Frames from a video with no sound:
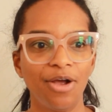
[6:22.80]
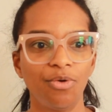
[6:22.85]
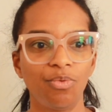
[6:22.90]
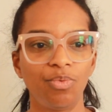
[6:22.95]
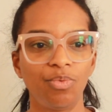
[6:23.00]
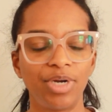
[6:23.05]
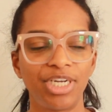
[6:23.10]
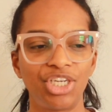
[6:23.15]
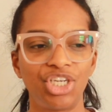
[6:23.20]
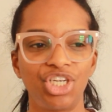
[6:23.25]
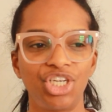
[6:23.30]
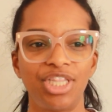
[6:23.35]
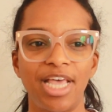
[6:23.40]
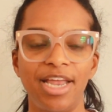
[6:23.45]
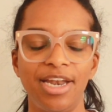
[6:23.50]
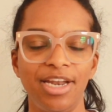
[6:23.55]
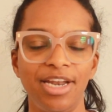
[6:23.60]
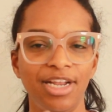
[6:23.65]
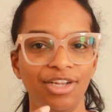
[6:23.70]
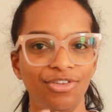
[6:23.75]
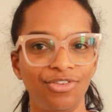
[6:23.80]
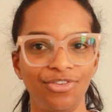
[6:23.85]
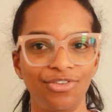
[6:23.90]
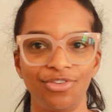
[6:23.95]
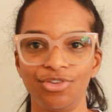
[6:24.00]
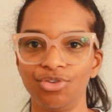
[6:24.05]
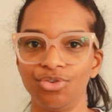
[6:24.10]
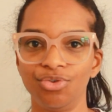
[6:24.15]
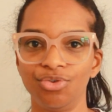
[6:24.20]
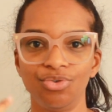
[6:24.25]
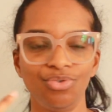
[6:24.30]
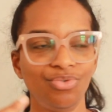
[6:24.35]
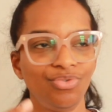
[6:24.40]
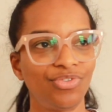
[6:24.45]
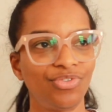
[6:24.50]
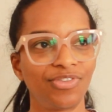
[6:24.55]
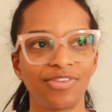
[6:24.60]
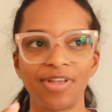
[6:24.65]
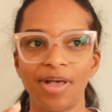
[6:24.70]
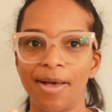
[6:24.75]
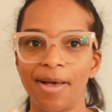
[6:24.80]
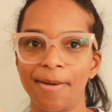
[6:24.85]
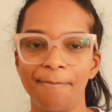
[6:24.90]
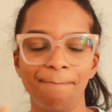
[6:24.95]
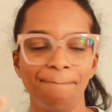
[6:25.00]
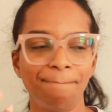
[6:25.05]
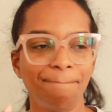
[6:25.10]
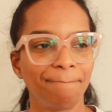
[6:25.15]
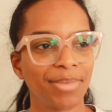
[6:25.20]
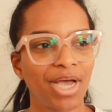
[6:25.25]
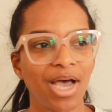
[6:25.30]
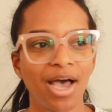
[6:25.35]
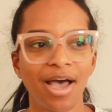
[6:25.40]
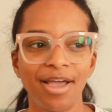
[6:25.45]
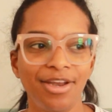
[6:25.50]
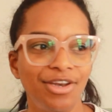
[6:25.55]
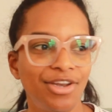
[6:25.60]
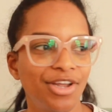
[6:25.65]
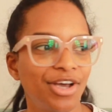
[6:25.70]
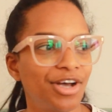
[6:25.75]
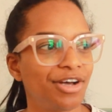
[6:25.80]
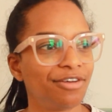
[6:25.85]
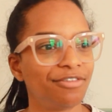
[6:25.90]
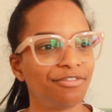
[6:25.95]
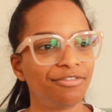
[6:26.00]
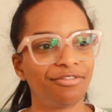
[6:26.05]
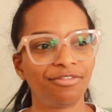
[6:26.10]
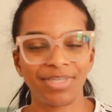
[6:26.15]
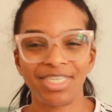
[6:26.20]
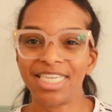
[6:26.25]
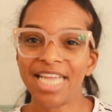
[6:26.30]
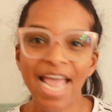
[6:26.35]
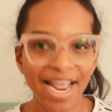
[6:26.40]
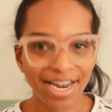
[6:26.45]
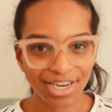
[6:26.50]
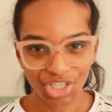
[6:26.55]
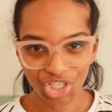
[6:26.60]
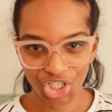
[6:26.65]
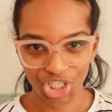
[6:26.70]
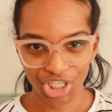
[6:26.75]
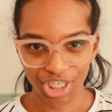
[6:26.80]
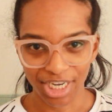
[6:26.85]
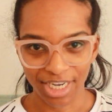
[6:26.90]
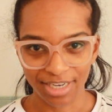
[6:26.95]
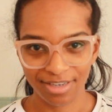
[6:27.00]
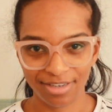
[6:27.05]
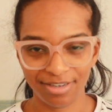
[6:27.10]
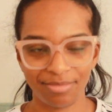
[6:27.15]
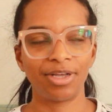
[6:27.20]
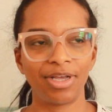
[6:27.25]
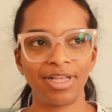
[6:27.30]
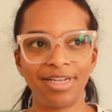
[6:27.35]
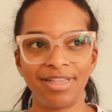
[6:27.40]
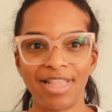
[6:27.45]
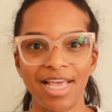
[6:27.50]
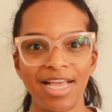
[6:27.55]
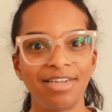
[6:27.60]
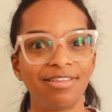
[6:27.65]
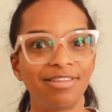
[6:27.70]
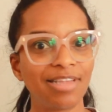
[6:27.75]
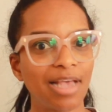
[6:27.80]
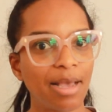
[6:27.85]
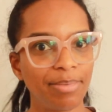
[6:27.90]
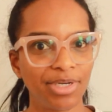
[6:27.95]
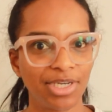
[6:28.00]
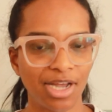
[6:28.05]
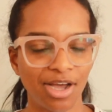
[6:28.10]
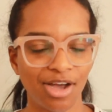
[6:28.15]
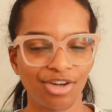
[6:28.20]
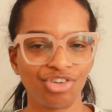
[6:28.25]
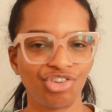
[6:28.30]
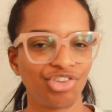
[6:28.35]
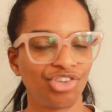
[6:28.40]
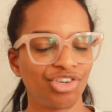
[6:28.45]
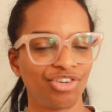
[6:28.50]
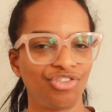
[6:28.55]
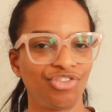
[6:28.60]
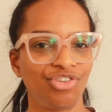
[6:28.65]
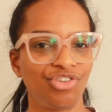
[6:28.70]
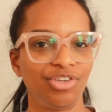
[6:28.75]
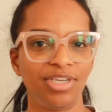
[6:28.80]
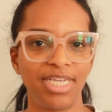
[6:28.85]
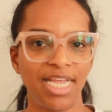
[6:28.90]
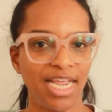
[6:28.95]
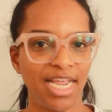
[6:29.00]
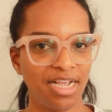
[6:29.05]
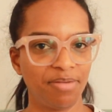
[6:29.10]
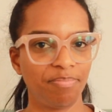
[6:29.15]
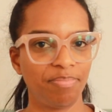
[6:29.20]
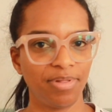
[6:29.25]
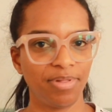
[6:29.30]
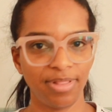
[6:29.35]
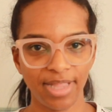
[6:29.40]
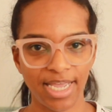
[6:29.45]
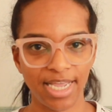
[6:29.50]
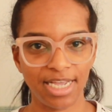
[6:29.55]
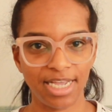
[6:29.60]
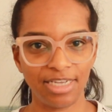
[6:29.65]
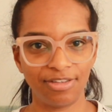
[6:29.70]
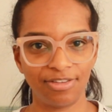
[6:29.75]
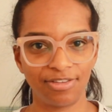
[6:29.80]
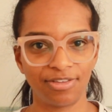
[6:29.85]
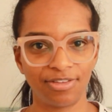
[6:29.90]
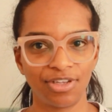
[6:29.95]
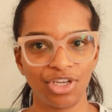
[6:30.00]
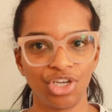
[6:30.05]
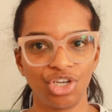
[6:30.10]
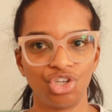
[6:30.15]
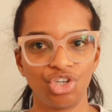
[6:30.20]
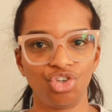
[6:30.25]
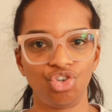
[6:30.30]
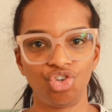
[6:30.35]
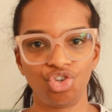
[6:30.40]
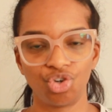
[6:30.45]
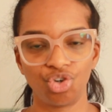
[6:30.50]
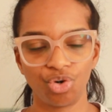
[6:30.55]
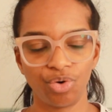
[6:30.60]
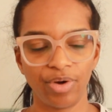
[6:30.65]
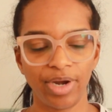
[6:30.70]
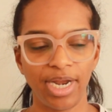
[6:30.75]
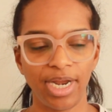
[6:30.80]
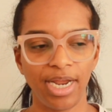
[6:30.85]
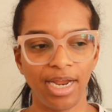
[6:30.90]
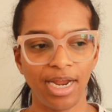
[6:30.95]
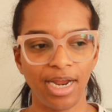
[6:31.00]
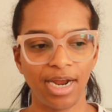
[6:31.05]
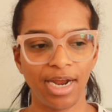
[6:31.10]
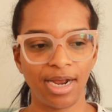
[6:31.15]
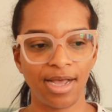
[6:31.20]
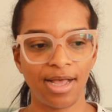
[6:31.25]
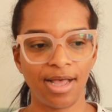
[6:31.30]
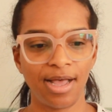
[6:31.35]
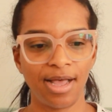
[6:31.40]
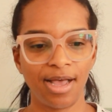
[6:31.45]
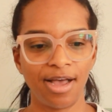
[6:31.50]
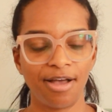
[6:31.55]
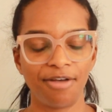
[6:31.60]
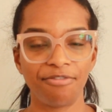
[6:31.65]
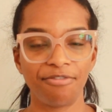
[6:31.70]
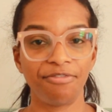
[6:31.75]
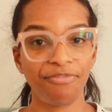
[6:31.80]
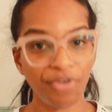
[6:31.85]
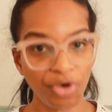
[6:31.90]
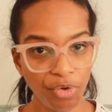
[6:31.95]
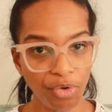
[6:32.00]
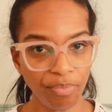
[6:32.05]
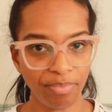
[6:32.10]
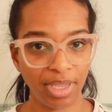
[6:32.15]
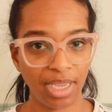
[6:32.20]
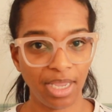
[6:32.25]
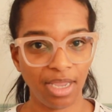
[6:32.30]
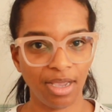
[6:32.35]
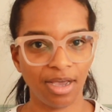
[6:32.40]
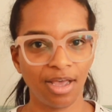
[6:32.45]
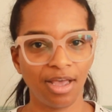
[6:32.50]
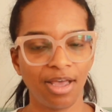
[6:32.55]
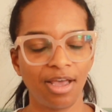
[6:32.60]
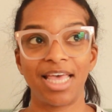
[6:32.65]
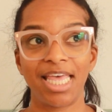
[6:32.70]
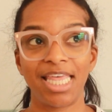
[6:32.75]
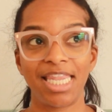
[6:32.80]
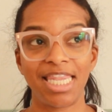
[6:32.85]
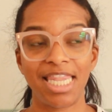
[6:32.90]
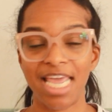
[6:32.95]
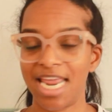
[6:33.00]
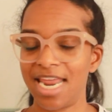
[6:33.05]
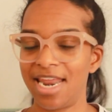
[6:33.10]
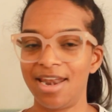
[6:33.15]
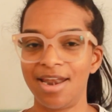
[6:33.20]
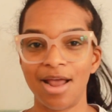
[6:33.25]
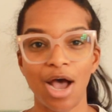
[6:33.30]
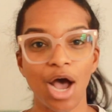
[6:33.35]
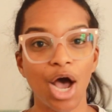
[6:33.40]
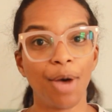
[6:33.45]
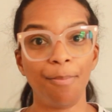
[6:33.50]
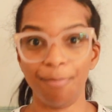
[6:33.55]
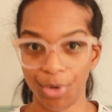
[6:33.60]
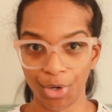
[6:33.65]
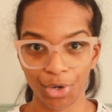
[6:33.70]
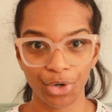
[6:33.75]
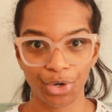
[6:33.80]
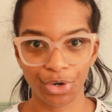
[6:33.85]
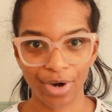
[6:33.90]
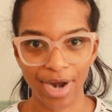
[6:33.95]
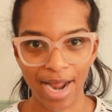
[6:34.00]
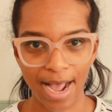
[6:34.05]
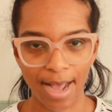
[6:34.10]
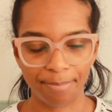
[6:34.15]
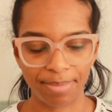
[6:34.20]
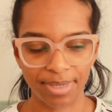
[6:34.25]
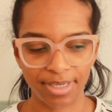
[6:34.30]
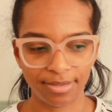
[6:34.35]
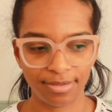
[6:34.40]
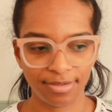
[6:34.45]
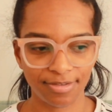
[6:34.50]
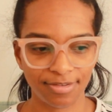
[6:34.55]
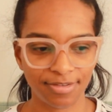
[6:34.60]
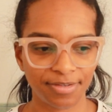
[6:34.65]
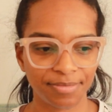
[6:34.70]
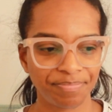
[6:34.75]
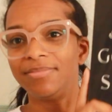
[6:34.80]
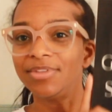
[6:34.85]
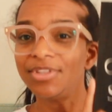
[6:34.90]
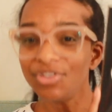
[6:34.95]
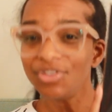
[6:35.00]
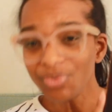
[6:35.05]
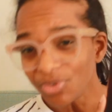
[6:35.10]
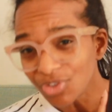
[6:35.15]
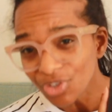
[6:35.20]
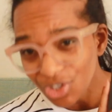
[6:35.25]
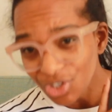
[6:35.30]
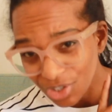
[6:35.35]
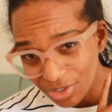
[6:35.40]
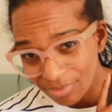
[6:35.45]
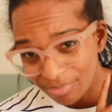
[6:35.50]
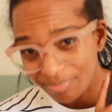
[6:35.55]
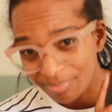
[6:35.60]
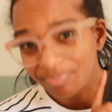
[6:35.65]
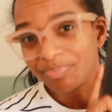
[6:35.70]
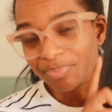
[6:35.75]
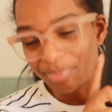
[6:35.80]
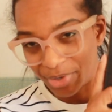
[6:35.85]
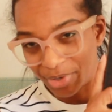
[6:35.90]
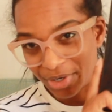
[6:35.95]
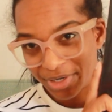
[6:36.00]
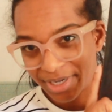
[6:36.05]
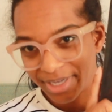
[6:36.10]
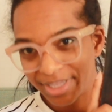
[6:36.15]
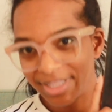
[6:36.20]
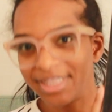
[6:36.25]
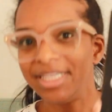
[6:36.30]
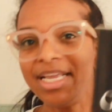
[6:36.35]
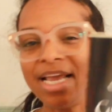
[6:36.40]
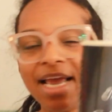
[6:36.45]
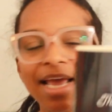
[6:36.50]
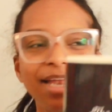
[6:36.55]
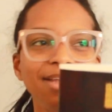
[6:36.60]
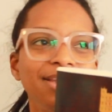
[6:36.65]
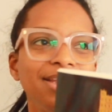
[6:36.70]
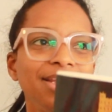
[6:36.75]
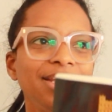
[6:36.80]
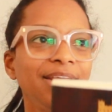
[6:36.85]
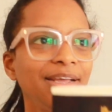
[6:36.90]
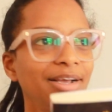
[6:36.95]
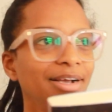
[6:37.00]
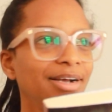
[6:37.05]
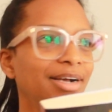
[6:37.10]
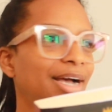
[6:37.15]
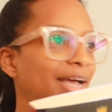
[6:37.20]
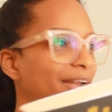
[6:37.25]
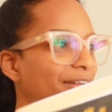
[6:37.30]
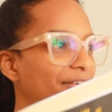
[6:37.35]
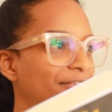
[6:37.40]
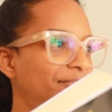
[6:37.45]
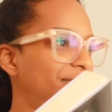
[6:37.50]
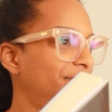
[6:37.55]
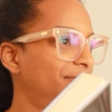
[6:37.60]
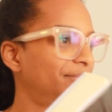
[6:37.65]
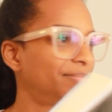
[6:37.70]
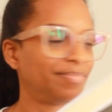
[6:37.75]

which then ensues some kind of tension. And then sabotage starts to take place during filming, and then a murder happens. This was a good book. The ending kind of,